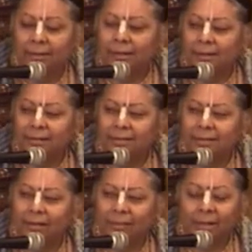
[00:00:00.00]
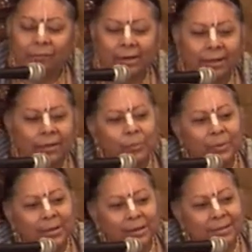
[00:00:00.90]
is that Radha
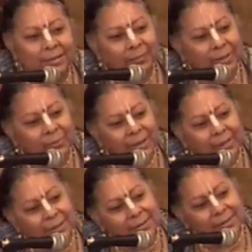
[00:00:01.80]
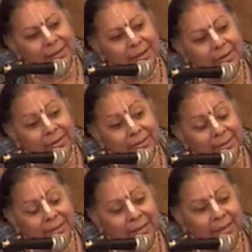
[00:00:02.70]
Gopinath simply wanted us to
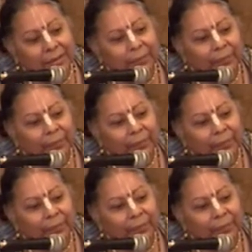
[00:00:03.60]
see